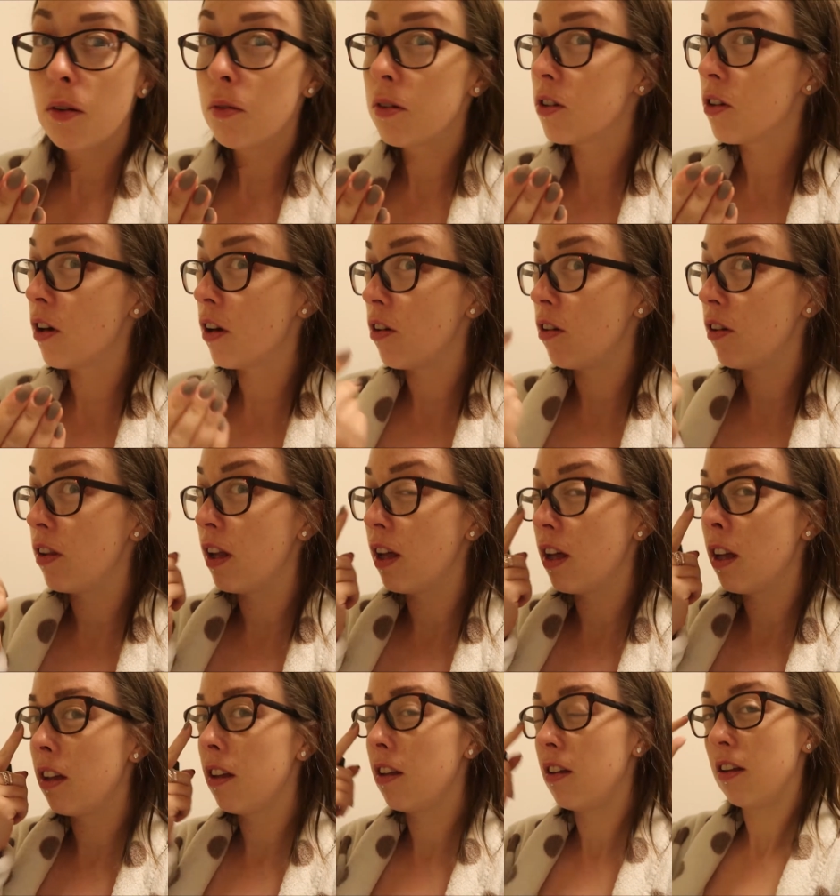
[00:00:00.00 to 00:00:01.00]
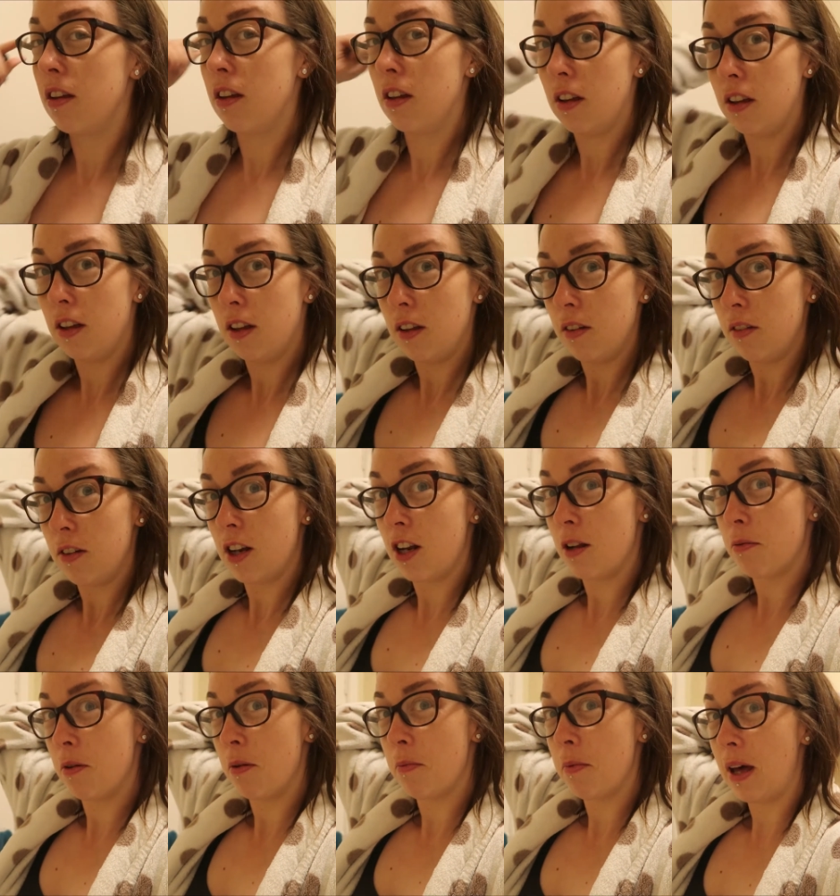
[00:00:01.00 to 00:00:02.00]
don't know what's going on there. I'm
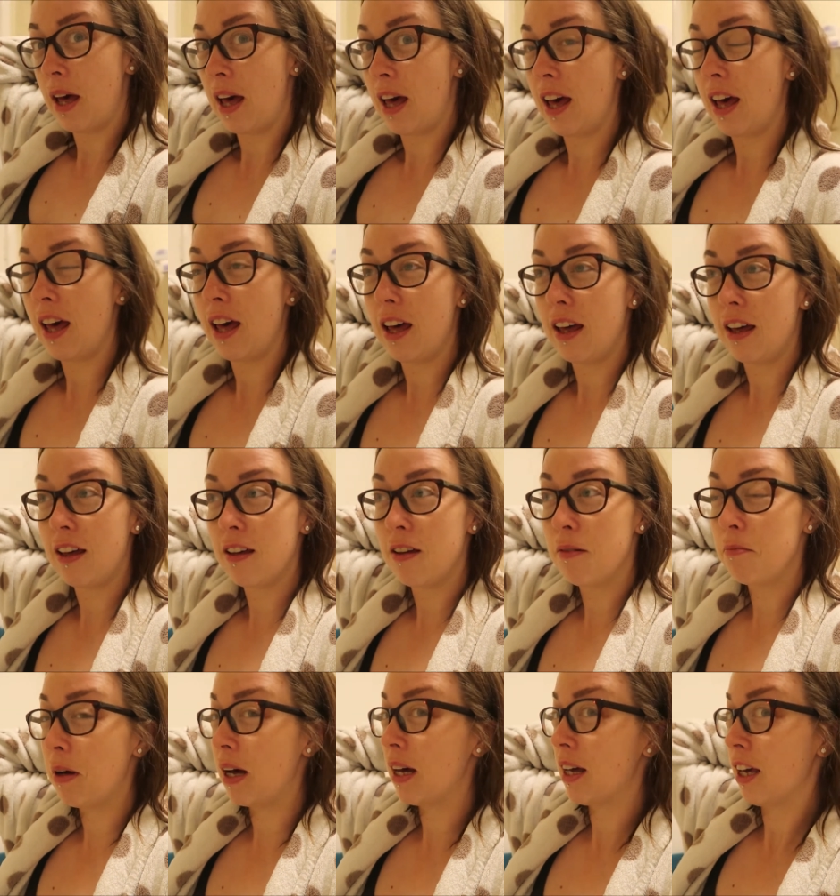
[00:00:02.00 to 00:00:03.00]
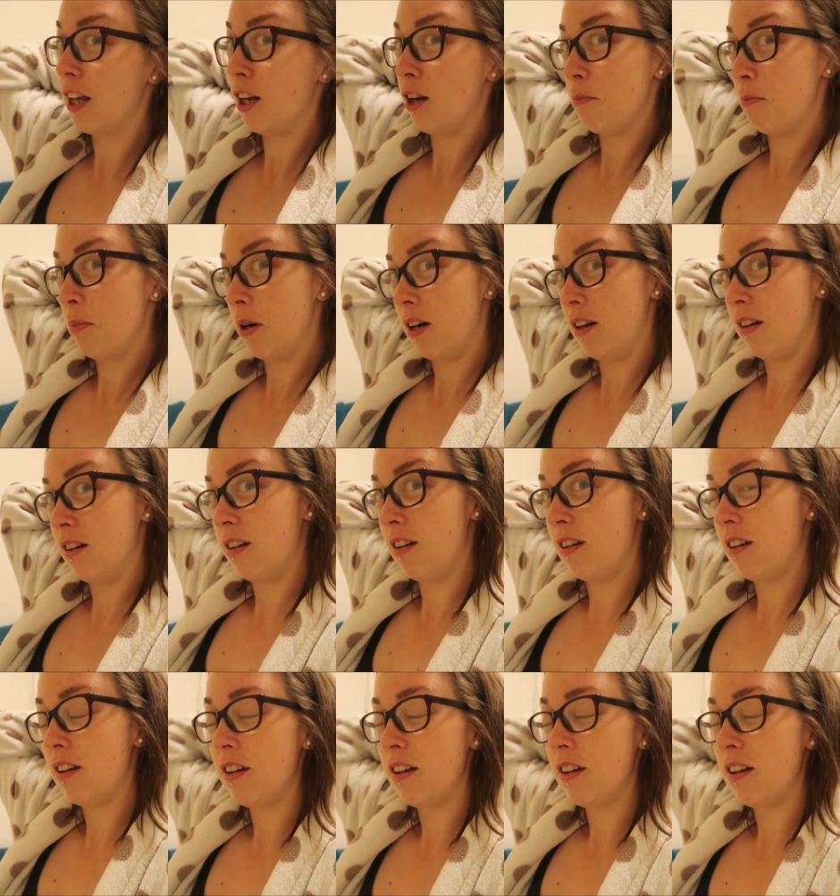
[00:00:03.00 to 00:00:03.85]
going to put my hair back in a bun.